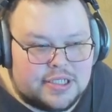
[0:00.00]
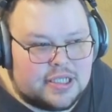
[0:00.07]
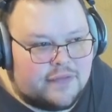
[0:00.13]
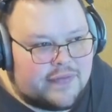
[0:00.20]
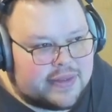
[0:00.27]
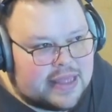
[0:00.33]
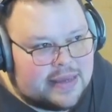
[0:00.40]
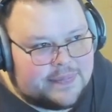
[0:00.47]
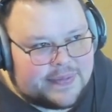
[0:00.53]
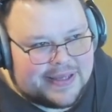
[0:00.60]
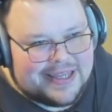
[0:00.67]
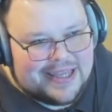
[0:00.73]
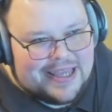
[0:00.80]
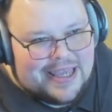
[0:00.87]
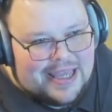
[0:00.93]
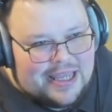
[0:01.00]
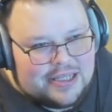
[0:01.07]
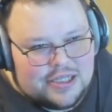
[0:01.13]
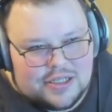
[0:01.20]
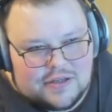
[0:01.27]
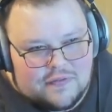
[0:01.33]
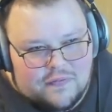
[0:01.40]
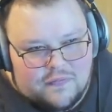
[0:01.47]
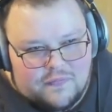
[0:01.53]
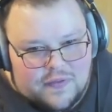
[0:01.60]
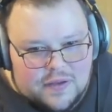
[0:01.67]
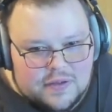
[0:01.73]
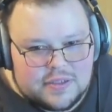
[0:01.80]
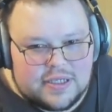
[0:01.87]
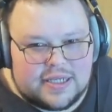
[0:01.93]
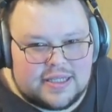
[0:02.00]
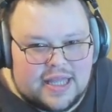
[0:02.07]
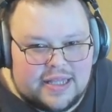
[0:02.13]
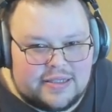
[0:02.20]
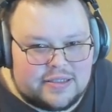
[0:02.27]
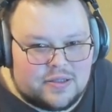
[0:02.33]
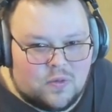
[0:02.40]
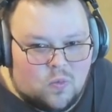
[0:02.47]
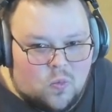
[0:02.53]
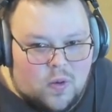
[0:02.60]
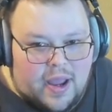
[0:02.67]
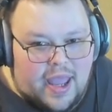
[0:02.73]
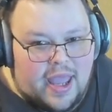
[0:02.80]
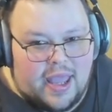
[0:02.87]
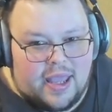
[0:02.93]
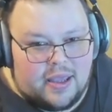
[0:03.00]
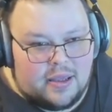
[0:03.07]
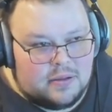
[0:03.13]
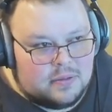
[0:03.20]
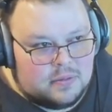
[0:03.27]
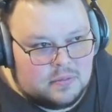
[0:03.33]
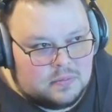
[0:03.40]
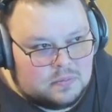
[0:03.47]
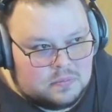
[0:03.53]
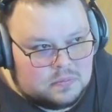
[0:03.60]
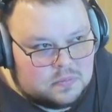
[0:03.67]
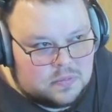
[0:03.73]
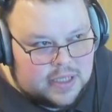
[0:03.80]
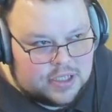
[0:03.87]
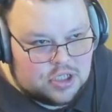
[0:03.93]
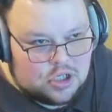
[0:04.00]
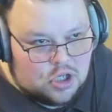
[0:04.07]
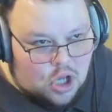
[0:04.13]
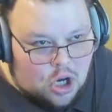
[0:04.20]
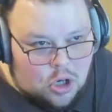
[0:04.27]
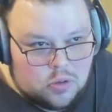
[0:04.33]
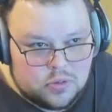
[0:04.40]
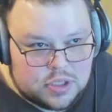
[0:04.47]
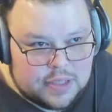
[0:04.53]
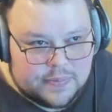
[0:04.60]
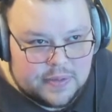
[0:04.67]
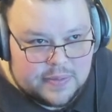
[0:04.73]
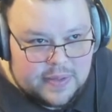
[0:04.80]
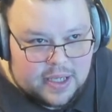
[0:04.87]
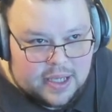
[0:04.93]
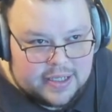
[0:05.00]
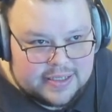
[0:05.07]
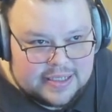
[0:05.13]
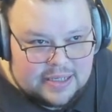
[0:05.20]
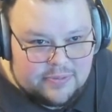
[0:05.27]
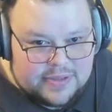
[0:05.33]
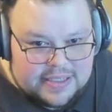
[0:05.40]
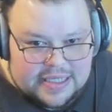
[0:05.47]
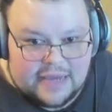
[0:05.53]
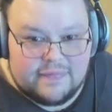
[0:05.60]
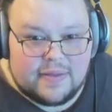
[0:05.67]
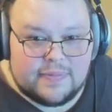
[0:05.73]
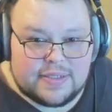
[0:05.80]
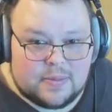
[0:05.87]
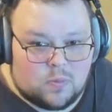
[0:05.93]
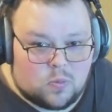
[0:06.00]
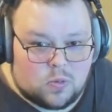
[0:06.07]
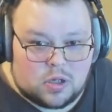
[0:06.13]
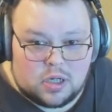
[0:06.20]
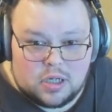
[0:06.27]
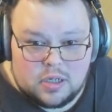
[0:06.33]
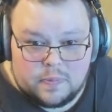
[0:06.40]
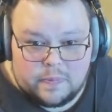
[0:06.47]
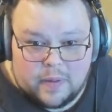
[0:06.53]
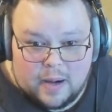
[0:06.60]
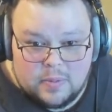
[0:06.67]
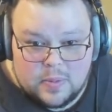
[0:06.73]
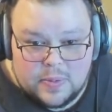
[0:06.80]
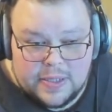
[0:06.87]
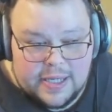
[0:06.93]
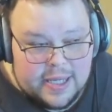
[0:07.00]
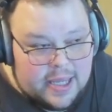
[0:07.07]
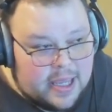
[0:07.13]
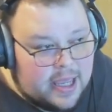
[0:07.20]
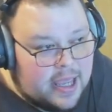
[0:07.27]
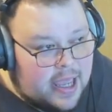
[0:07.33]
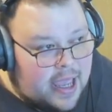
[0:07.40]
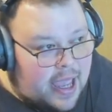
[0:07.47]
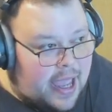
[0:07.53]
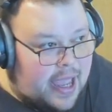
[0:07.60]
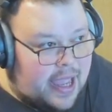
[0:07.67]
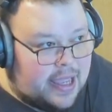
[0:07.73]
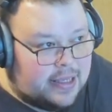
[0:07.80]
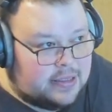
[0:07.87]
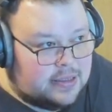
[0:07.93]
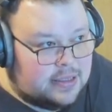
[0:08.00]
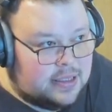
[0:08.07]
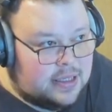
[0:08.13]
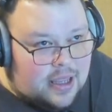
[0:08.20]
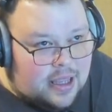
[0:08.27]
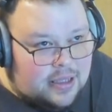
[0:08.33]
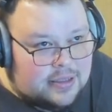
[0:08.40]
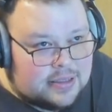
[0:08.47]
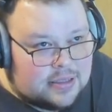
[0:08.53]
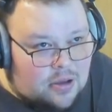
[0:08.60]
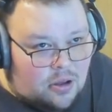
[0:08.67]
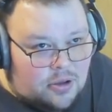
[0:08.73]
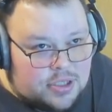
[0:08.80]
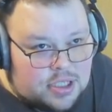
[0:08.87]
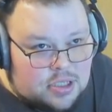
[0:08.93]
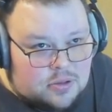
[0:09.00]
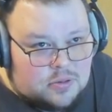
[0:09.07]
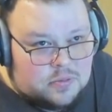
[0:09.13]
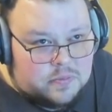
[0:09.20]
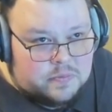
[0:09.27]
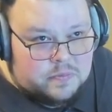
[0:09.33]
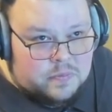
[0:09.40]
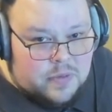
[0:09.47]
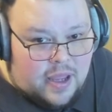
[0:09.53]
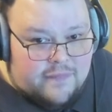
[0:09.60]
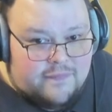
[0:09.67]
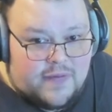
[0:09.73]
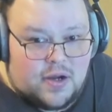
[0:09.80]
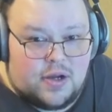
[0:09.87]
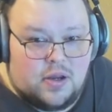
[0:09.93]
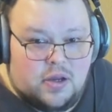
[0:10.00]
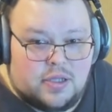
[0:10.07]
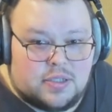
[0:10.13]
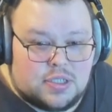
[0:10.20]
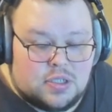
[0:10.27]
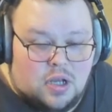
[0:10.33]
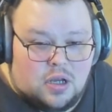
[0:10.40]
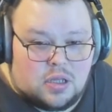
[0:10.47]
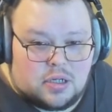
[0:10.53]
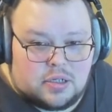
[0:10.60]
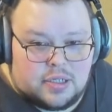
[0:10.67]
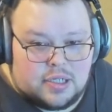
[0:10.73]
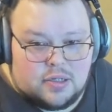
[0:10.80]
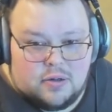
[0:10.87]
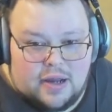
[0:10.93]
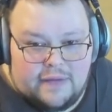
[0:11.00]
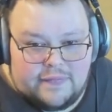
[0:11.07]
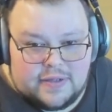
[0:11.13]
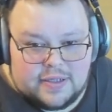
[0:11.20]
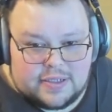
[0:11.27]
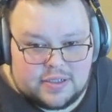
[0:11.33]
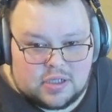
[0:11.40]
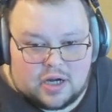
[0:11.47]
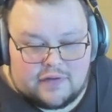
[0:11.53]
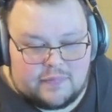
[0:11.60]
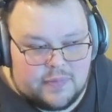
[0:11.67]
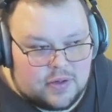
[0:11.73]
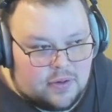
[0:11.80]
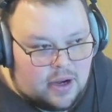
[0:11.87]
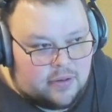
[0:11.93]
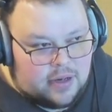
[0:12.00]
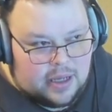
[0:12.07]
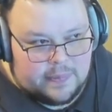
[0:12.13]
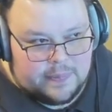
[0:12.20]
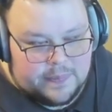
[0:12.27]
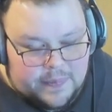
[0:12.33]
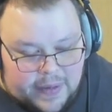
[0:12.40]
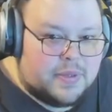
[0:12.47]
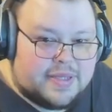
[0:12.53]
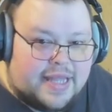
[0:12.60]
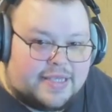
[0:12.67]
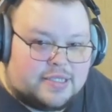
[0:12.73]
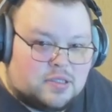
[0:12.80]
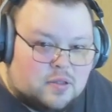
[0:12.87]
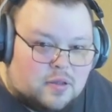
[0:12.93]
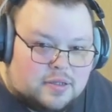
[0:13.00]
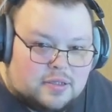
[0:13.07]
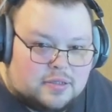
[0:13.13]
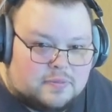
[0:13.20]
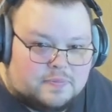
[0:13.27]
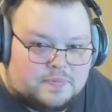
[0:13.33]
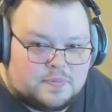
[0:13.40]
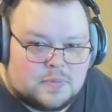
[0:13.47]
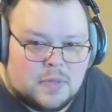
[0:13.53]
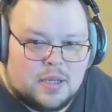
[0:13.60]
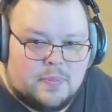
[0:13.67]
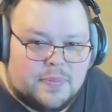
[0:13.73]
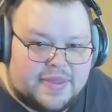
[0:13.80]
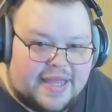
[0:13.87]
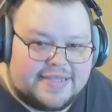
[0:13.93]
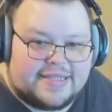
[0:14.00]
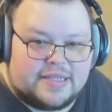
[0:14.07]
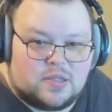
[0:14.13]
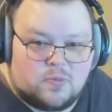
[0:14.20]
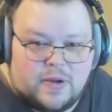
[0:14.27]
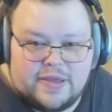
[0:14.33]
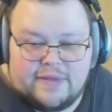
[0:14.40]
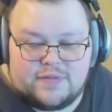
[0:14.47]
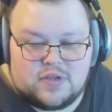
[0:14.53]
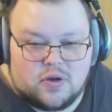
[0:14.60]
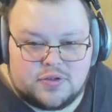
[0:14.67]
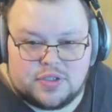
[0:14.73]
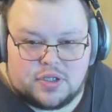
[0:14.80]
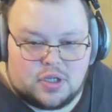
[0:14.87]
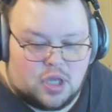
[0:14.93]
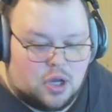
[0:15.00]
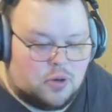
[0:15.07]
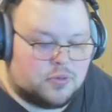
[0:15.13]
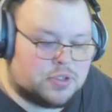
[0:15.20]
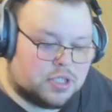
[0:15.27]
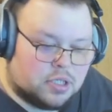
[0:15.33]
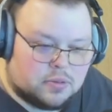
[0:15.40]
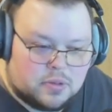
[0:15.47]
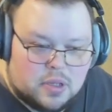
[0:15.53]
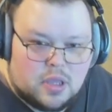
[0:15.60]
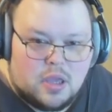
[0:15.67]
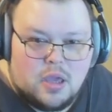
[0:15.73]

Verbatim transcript: and stuff like that, but it just feels like that's the way they should go simply because it would save them some work, probably. And it's also a very good installer. You don't have to start from the ground up. But that's the but that's not the way they've chosen to go. So